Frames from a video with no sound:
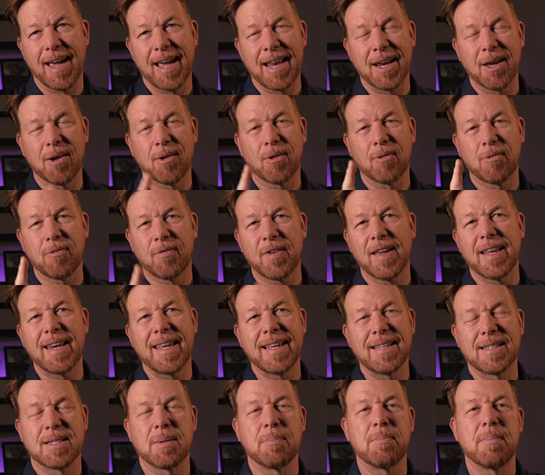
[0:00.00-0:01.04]
and it'll fit
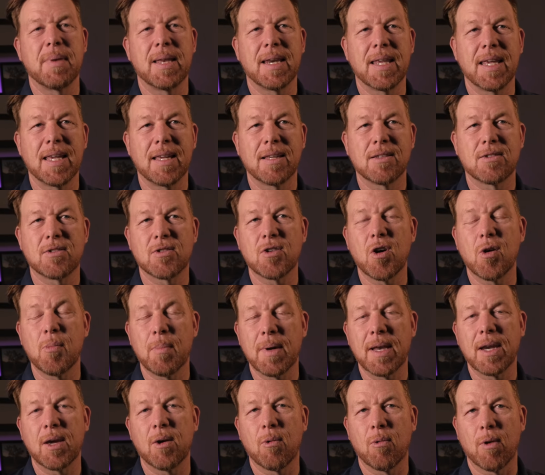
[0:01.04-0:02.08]
into many, so
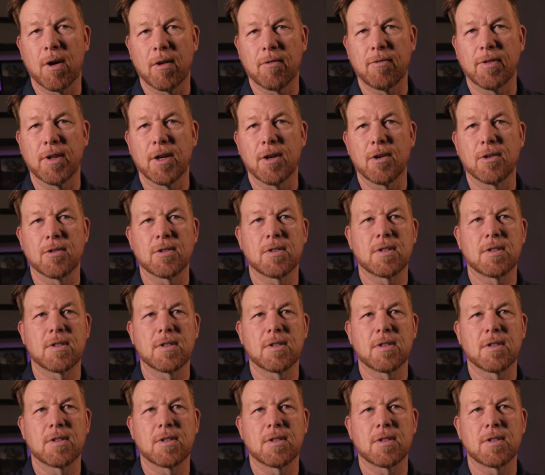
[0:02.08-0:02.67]
many workflows.